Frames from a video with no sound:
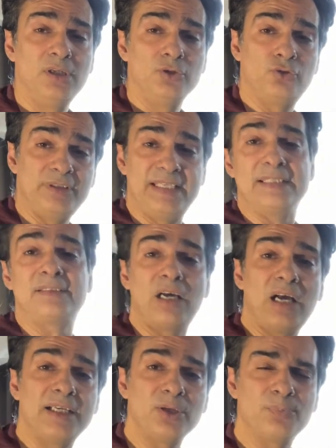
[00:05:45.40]
to get the
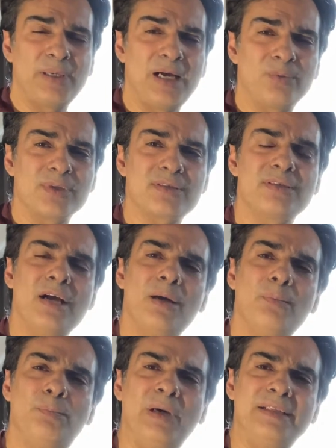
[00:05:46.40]
higher powers,
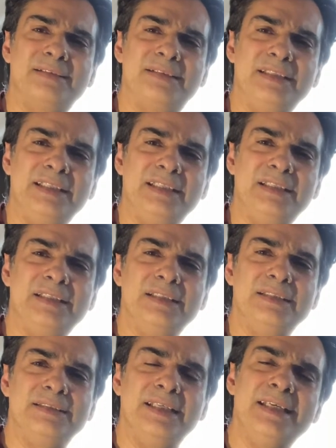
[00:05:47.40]
but
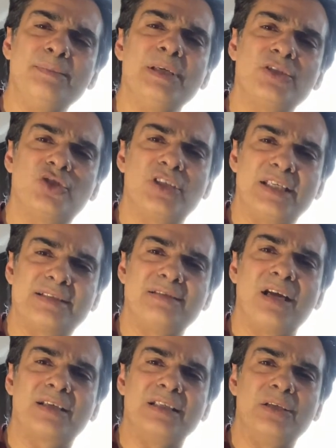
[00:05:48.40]
the image is
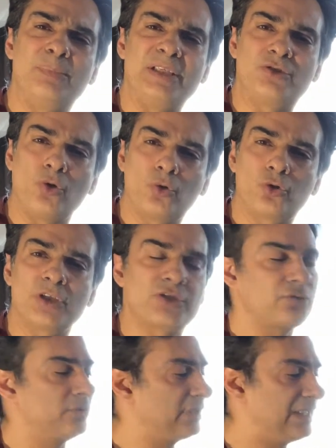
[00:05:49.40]
not going to be so
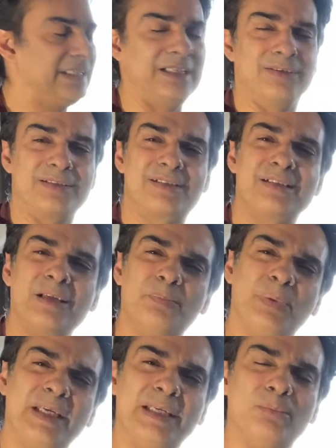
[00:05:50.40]
crystal clear. It's going to
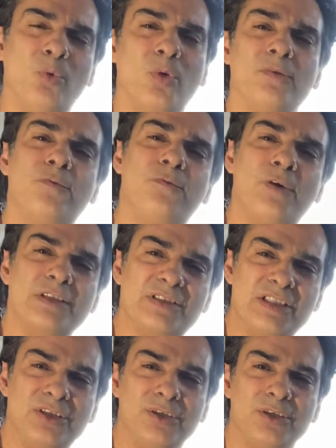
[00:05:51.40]
be more
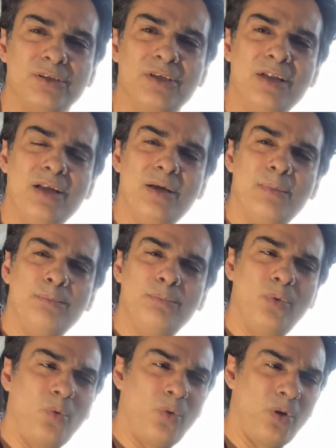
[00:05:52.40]
fuzzier,
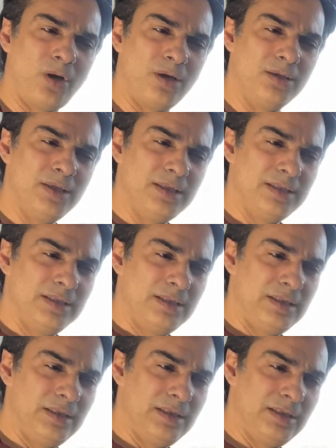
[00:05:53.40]
more
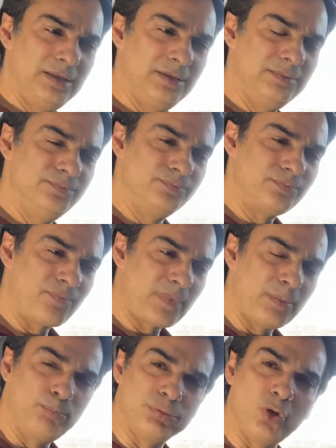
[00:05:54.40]
uh,
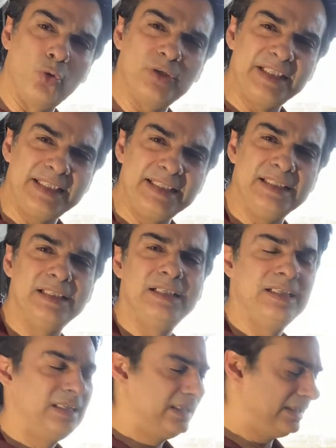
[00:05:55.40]
bloaty.
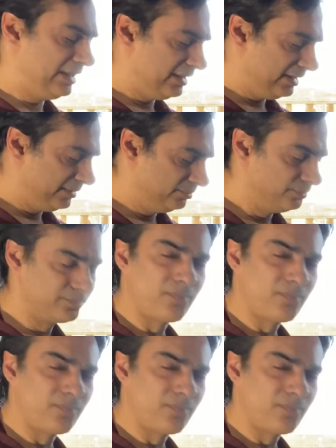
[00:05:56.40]
Um,